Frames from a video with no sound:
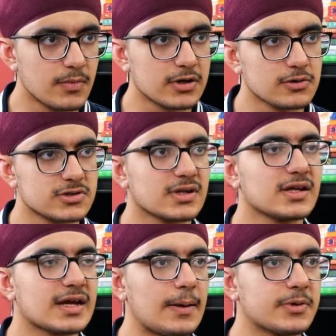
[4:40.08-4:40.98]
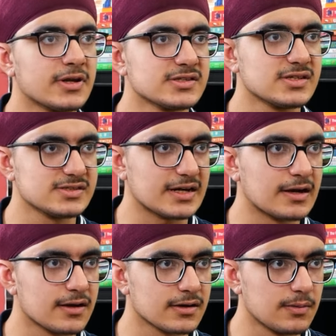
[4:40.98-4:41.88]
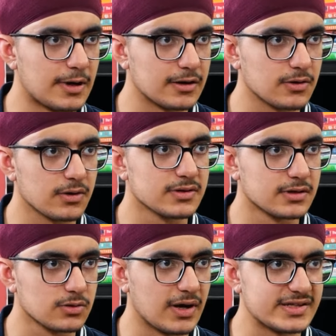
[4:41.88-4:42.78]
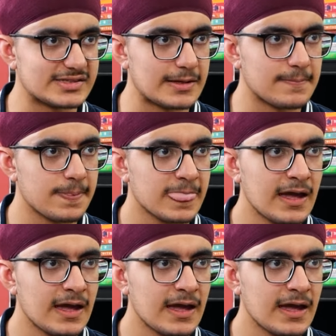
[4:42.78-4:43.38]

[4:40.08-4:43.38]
But usually the captain is the second in command, or the 2IC.